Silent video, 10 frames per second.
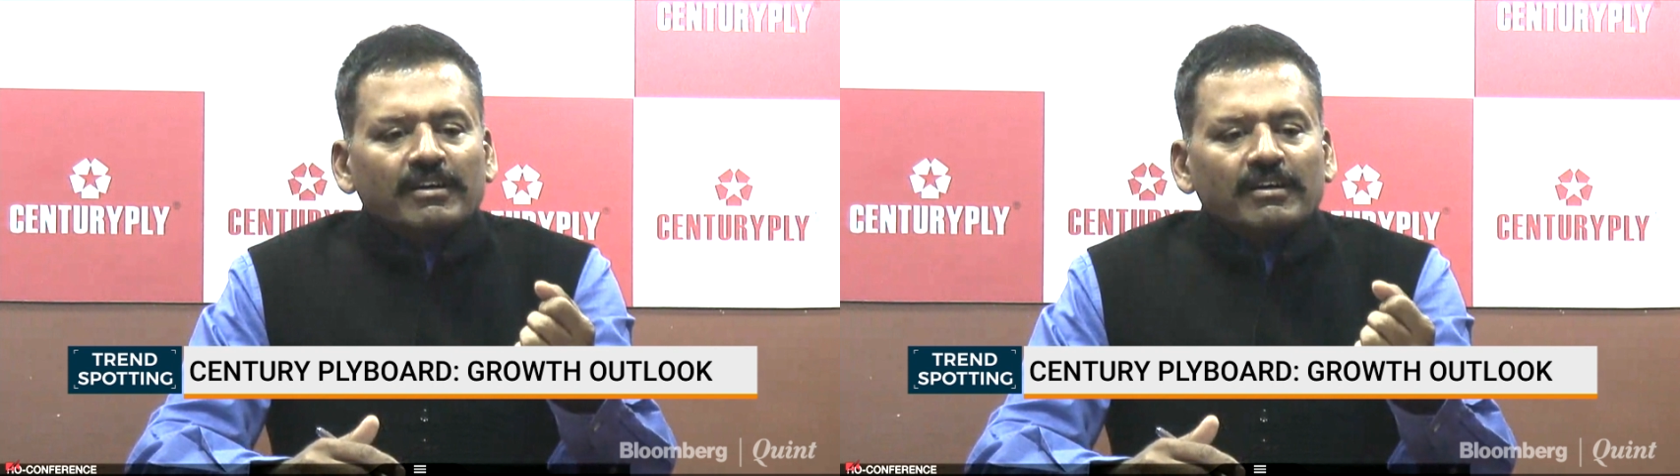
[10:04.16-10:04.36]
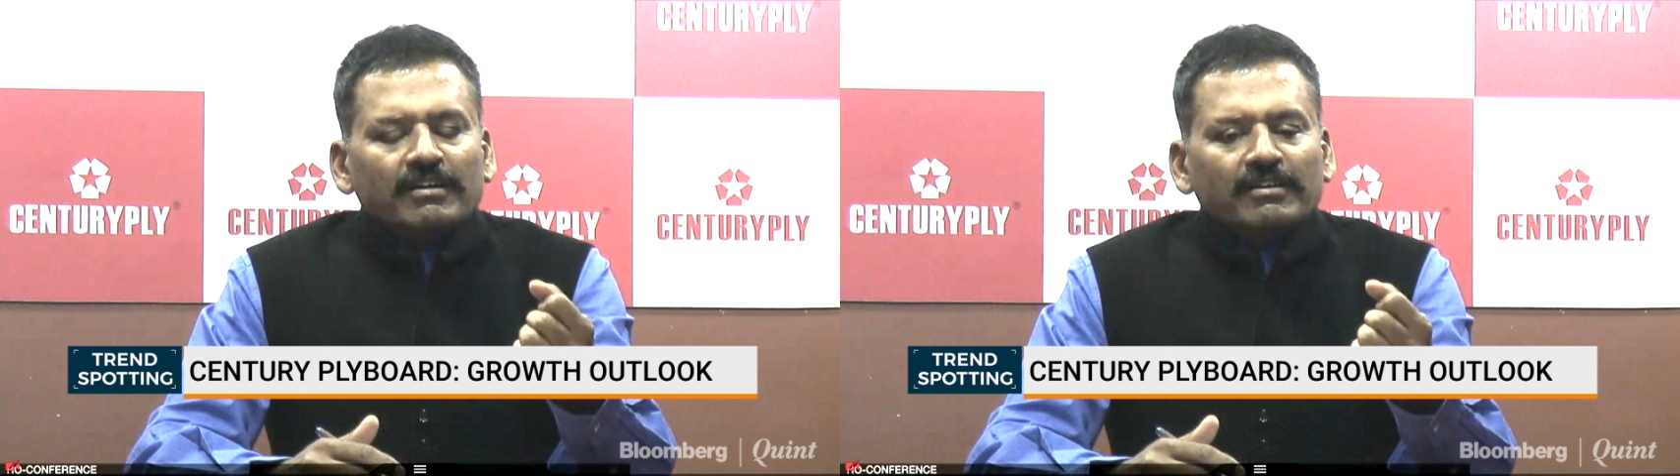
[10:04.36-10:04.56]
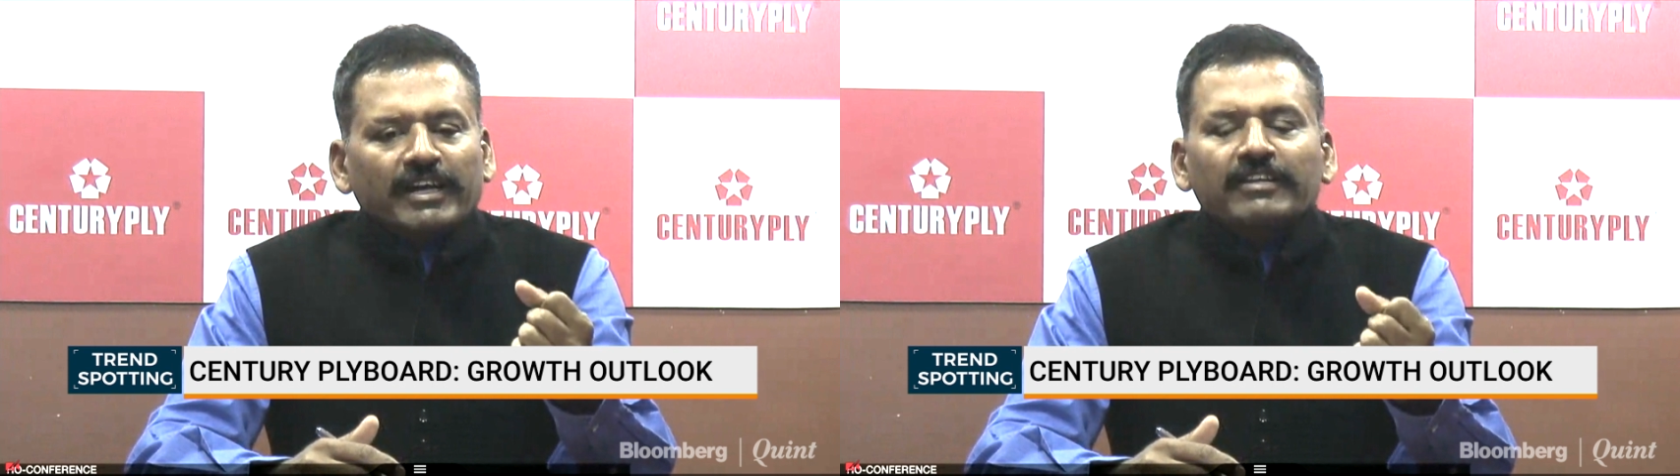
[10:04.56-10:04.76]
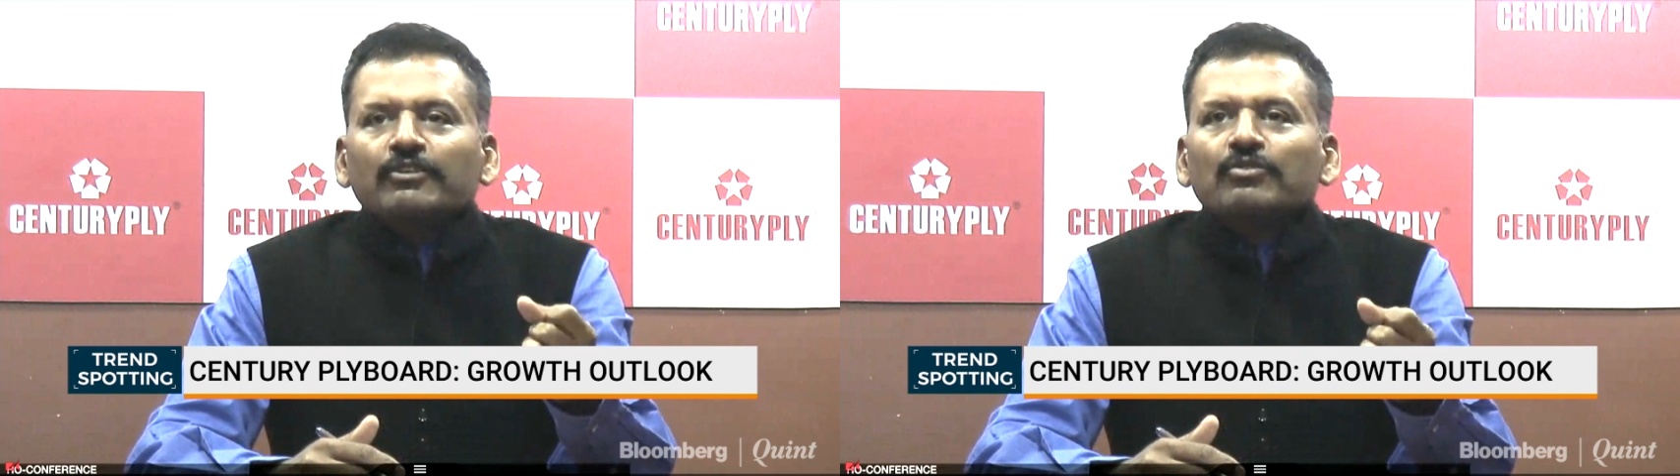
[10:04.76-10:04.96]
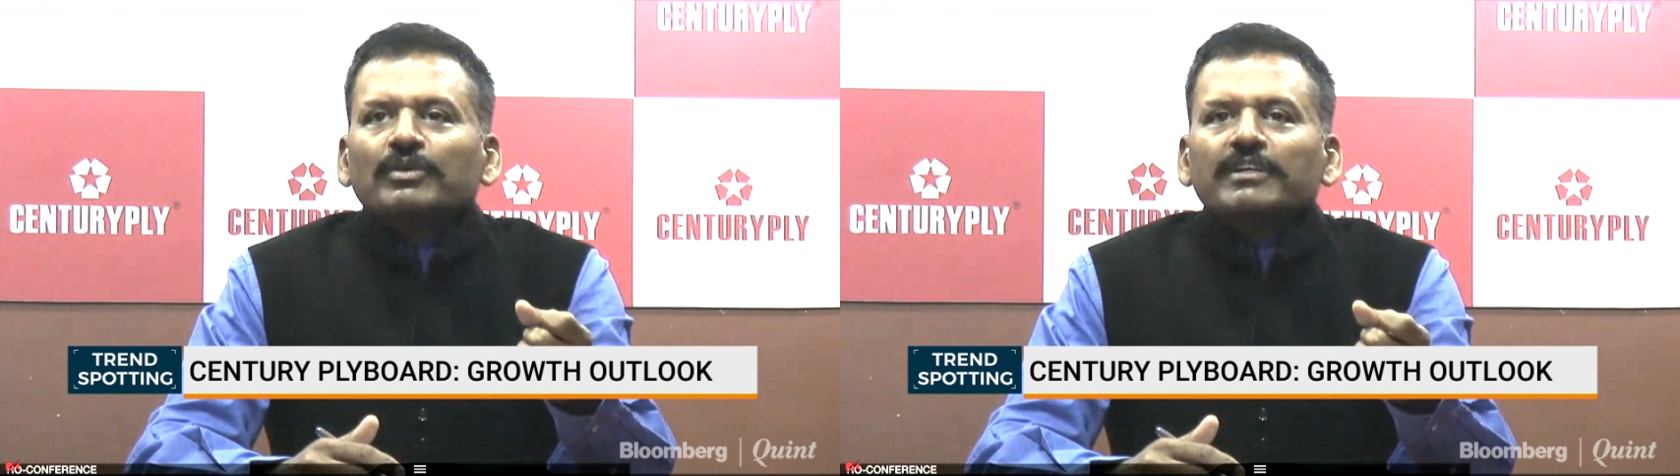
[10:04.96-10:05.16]
Uh,
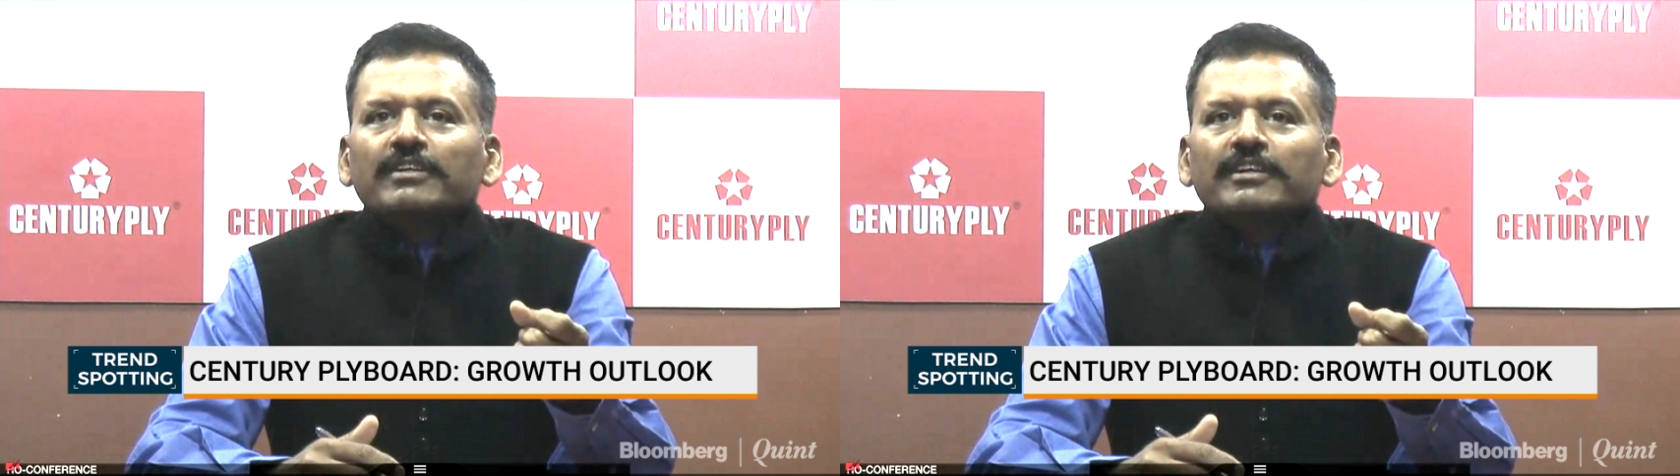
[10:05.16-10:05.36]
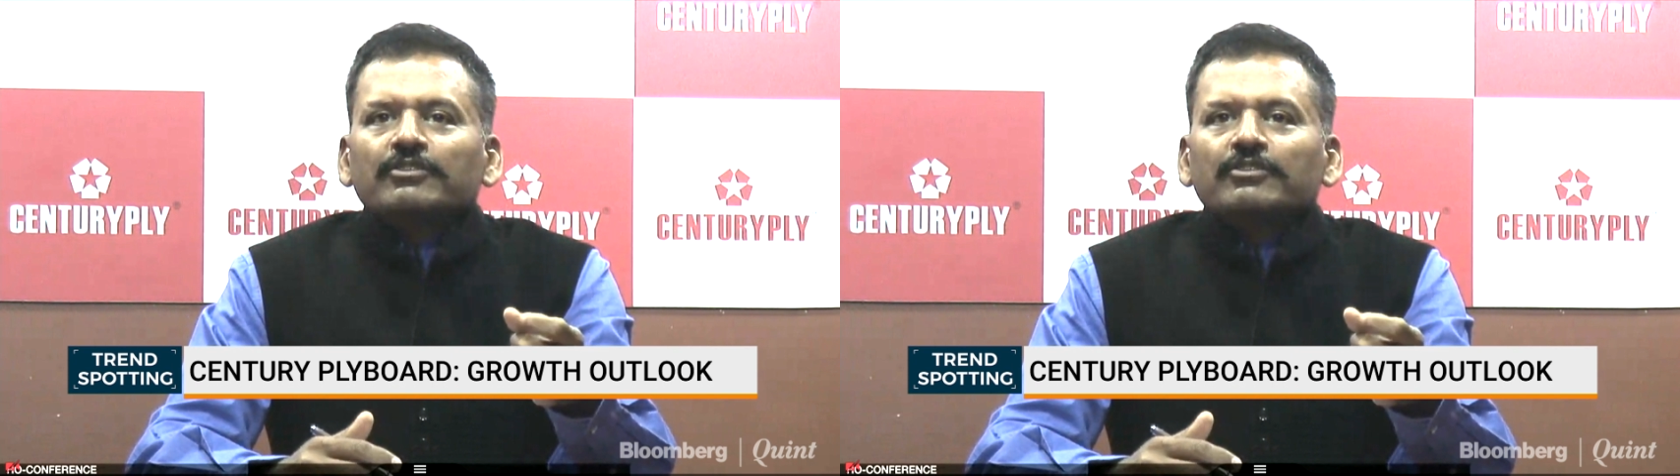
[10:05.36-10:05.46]
nineteen twenty,